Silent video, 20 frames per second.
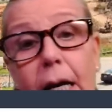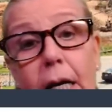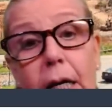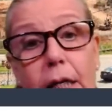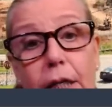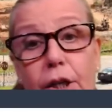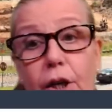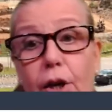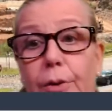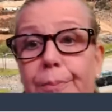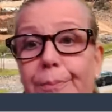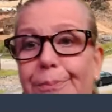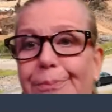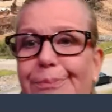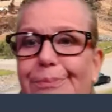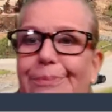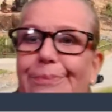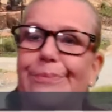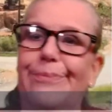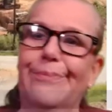you know,
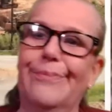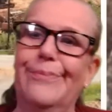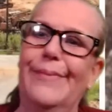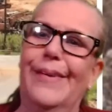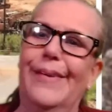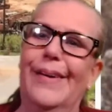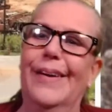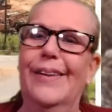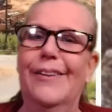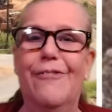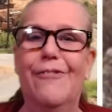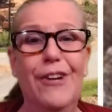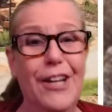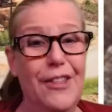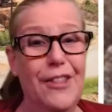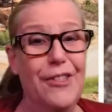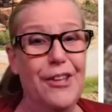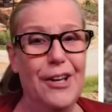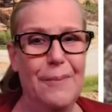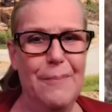the funny
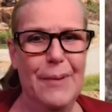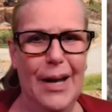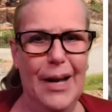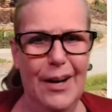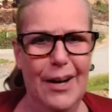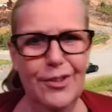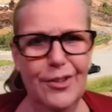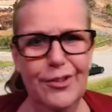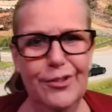thing about